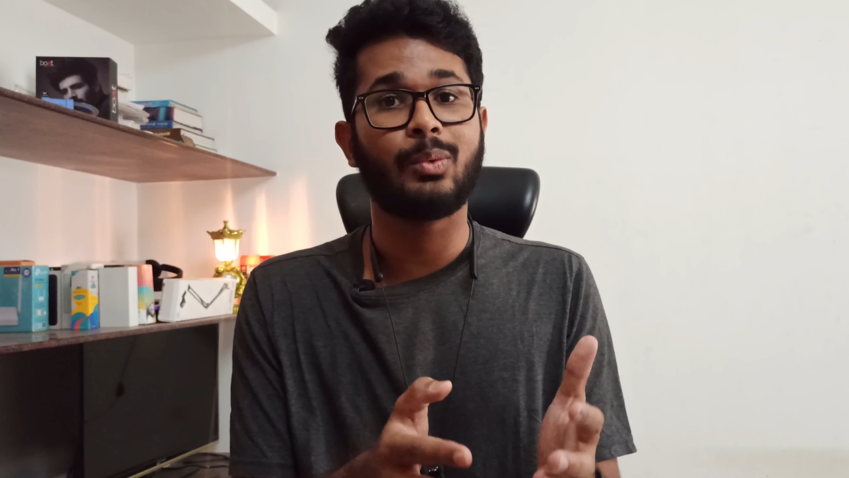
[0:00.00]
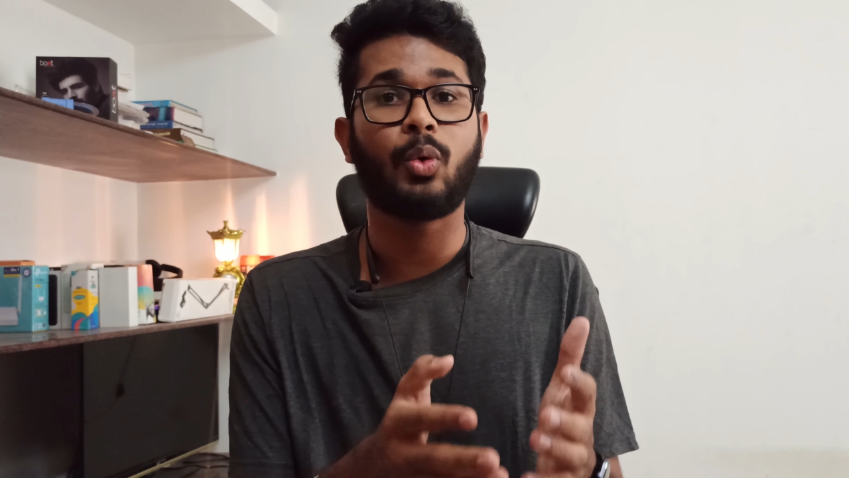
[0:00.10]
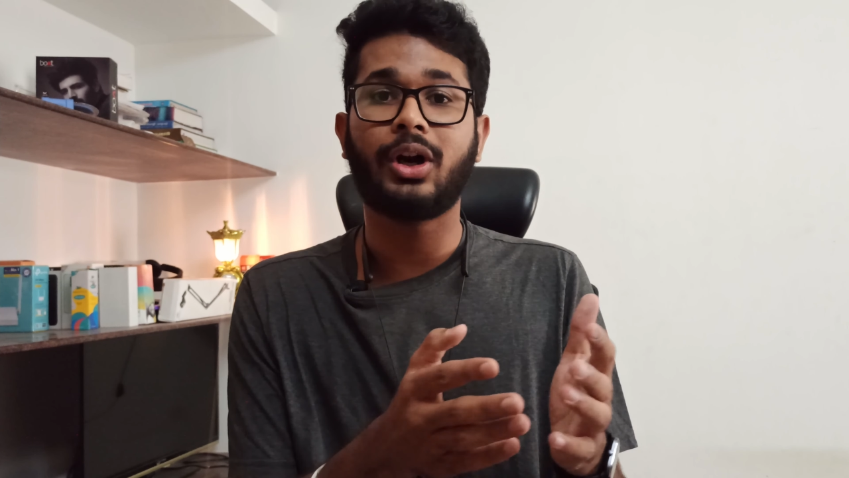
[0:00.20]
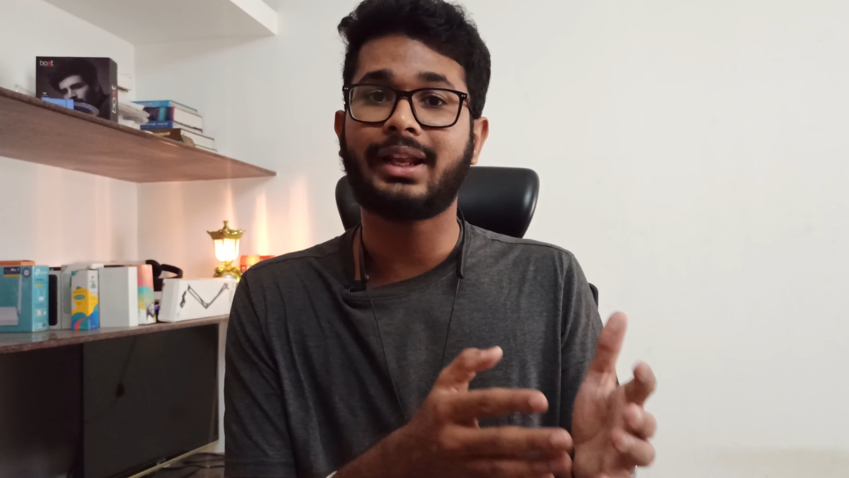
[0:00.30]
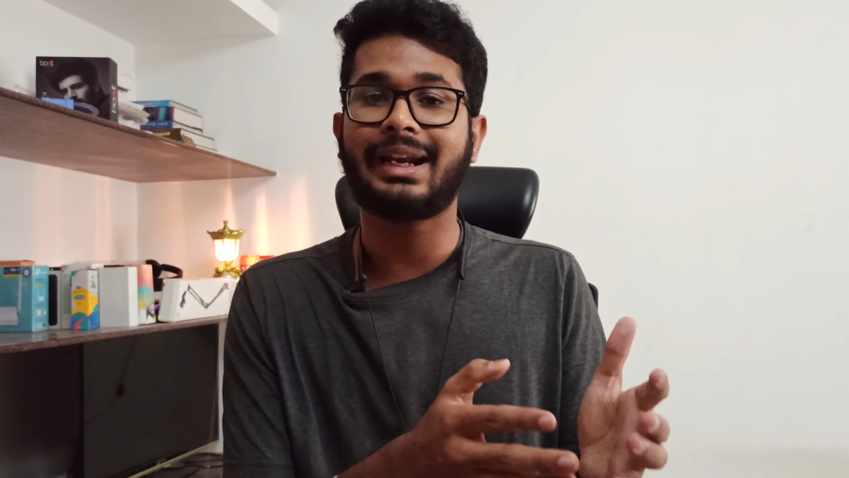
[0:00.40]
the
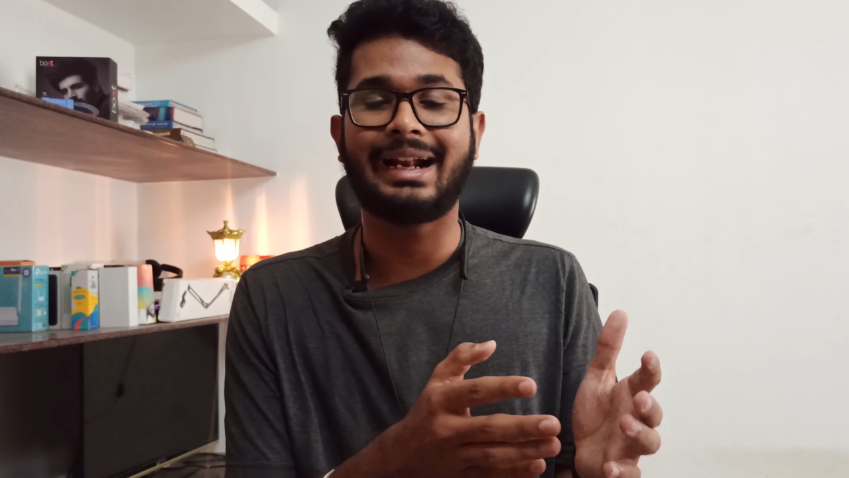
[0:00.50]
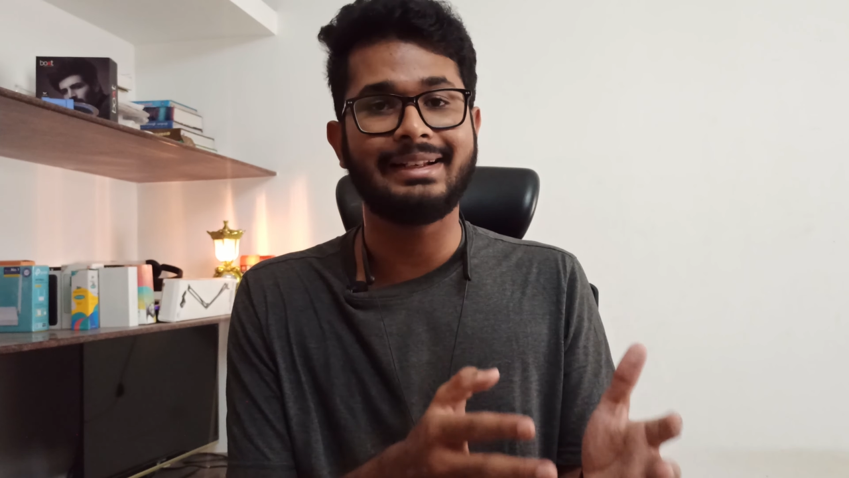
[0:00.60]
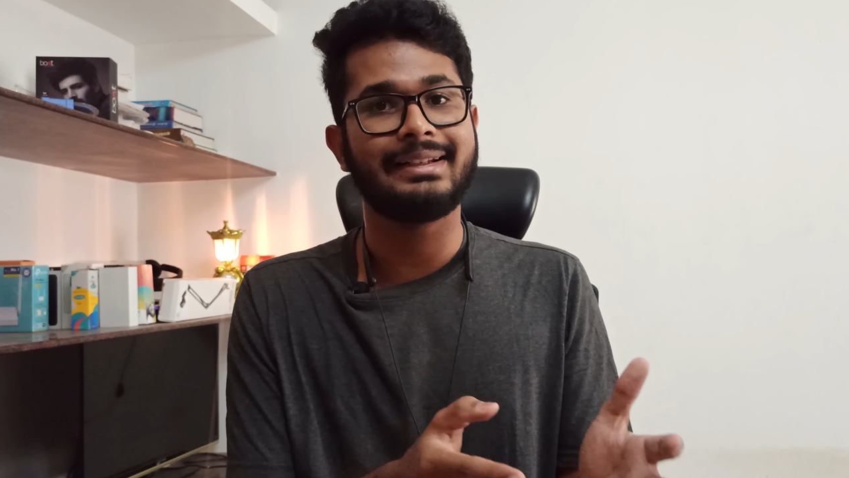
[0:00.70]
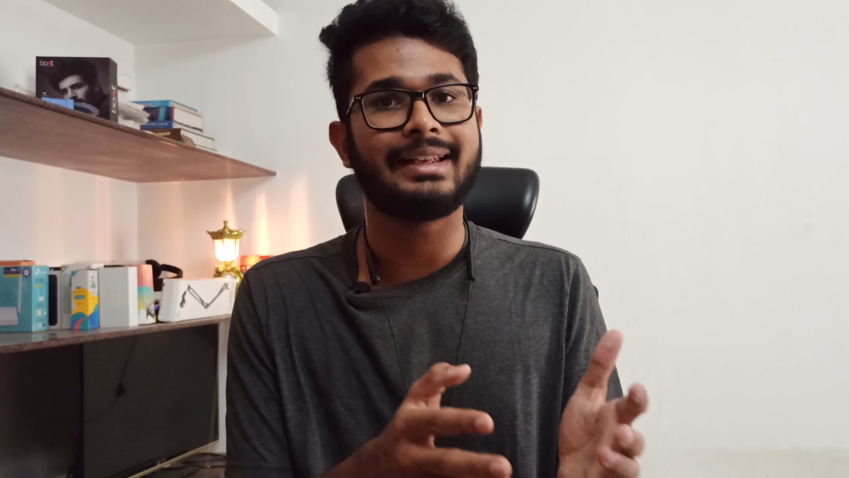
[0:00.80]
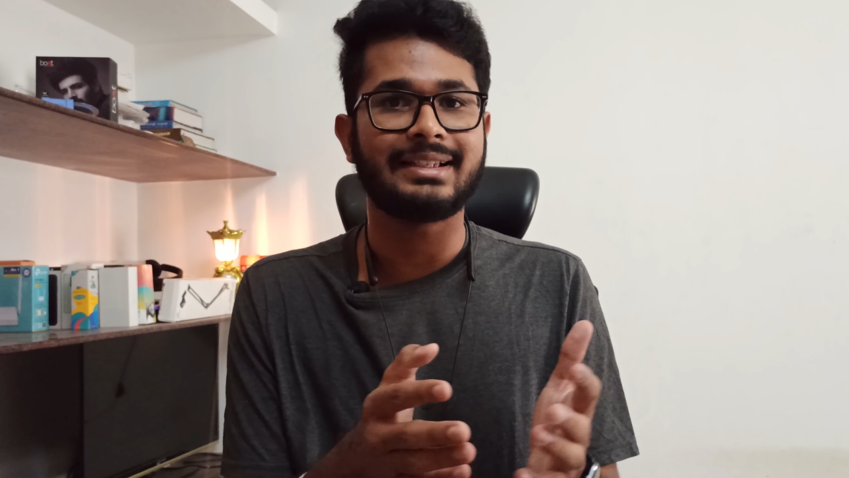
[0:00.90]
water
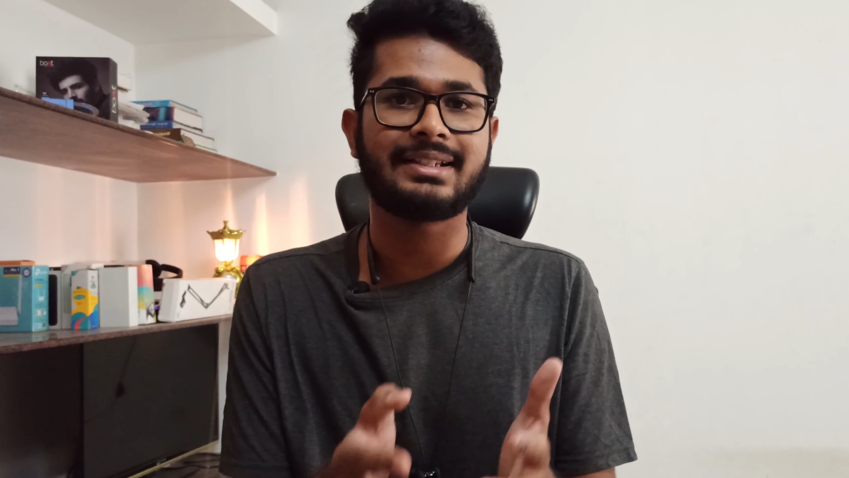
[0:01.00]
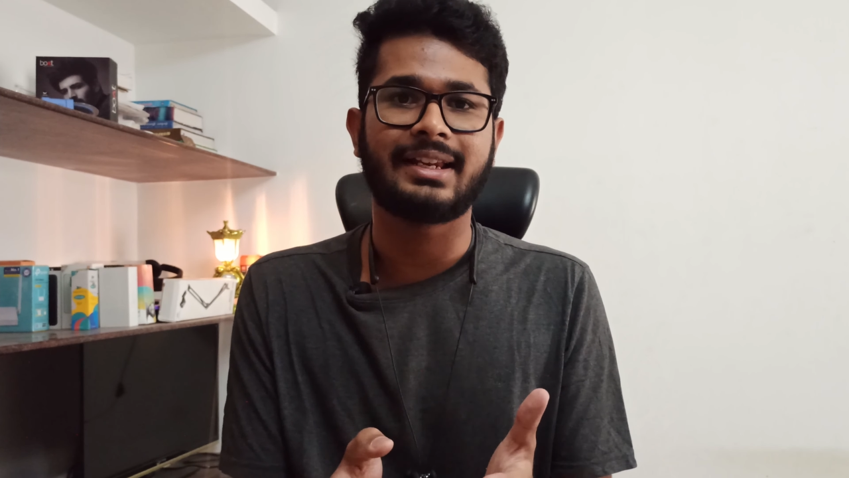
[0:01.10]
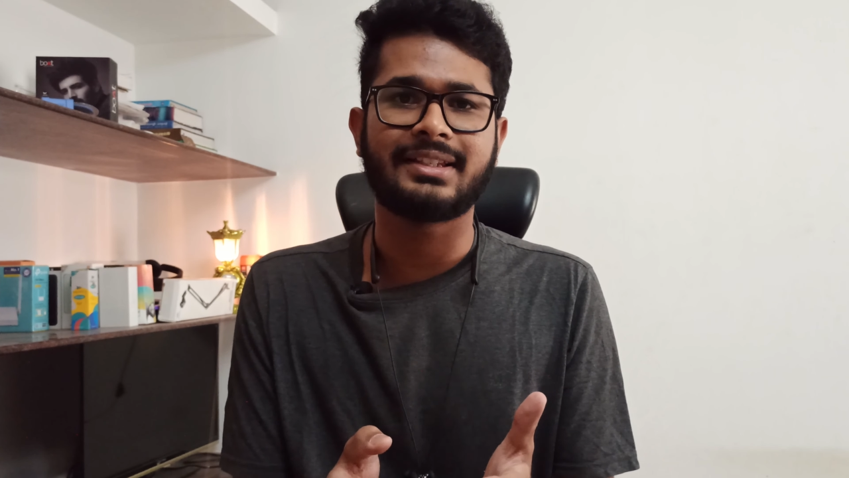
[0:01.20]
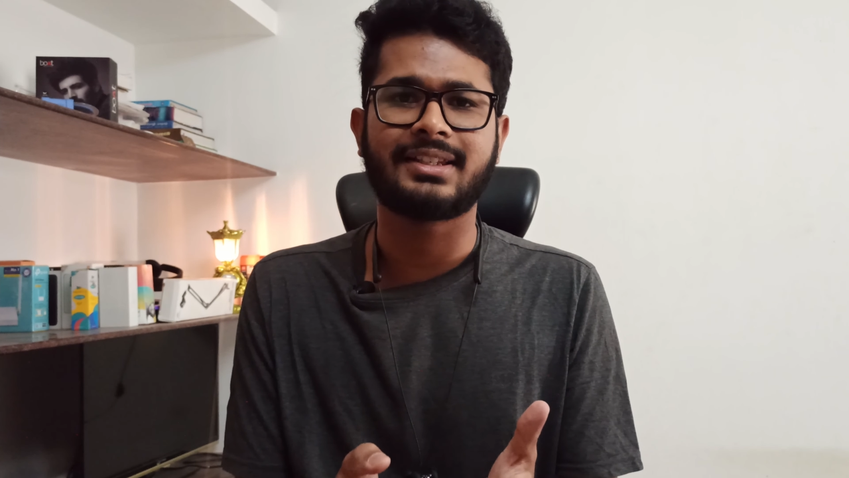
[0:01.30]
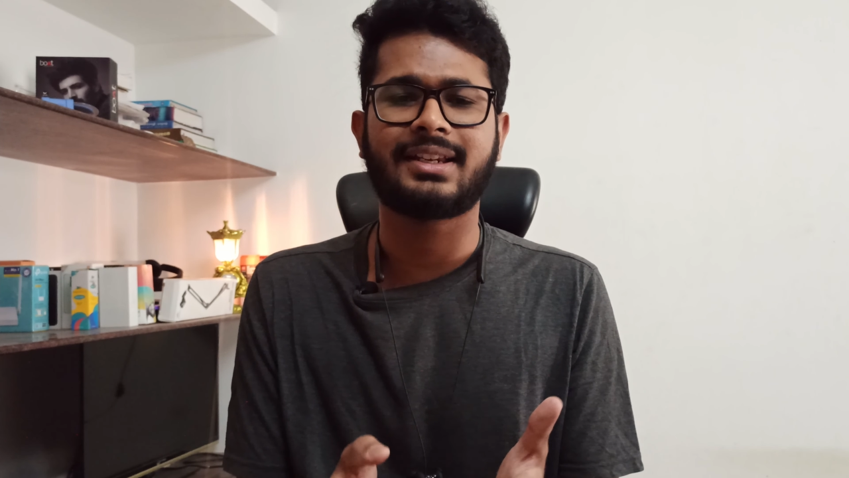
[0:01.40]
and dust
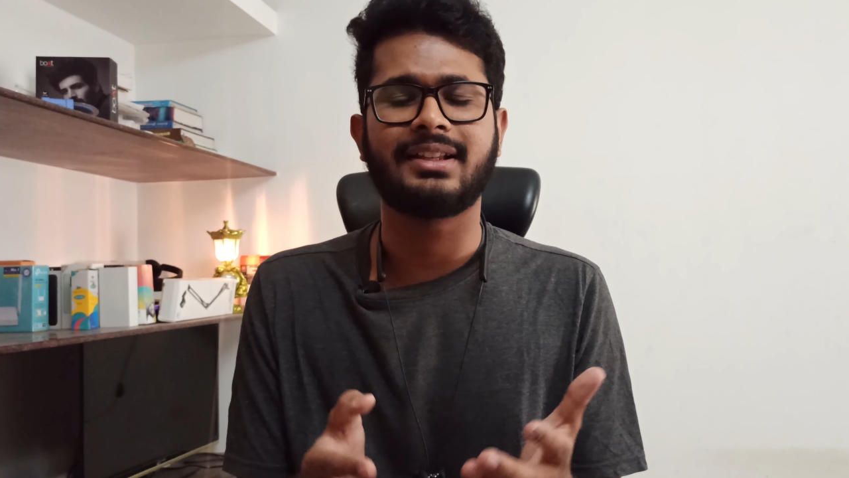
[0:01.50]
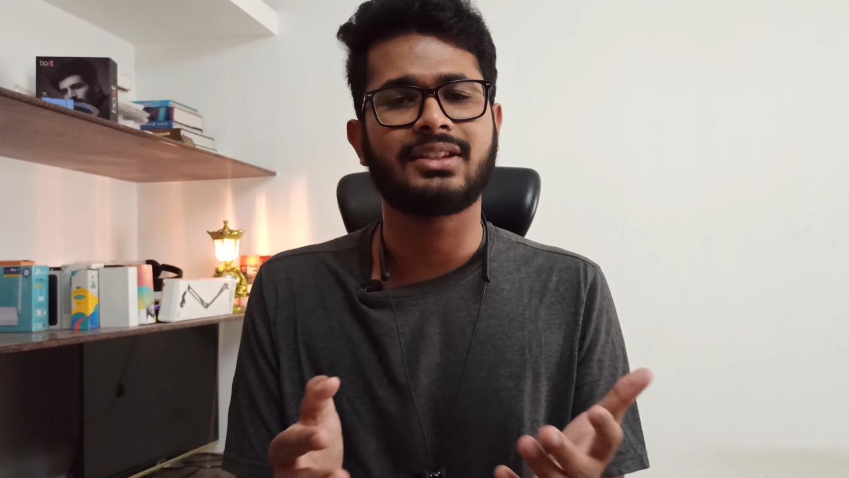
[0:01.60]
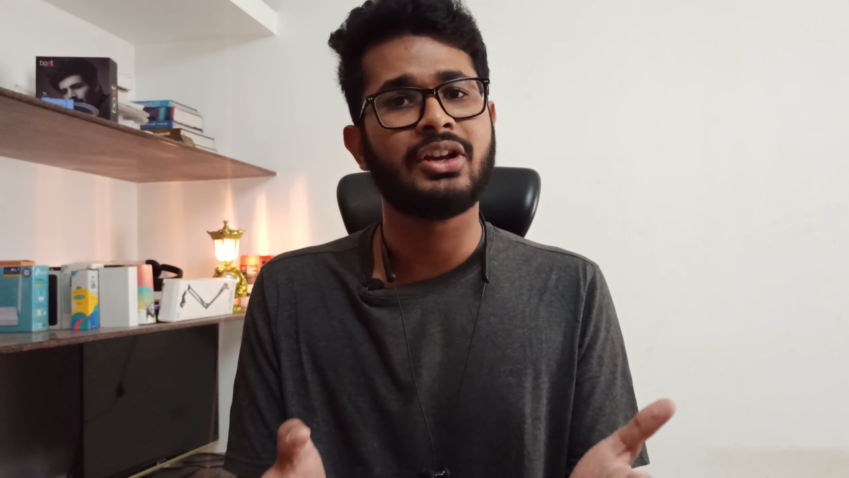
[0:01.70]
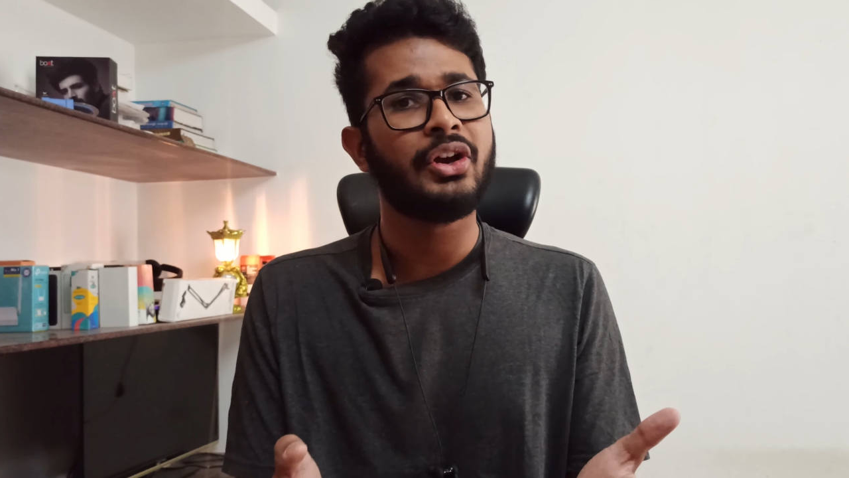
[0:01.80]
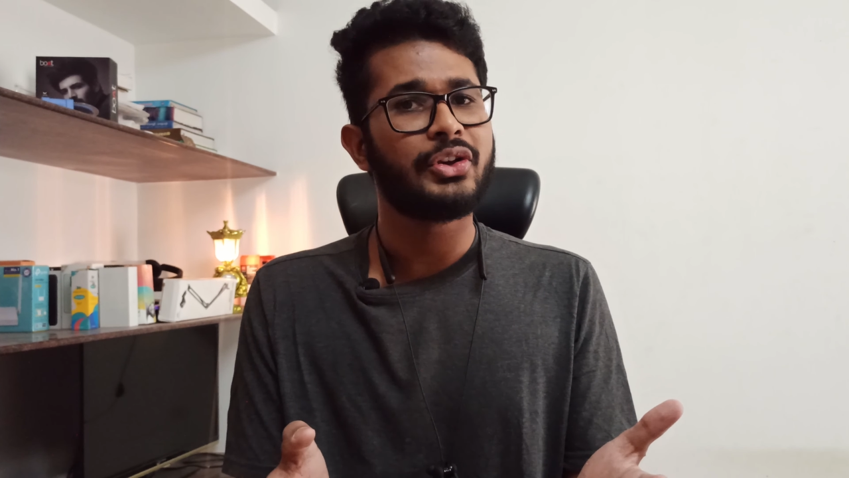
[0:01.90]
resistance,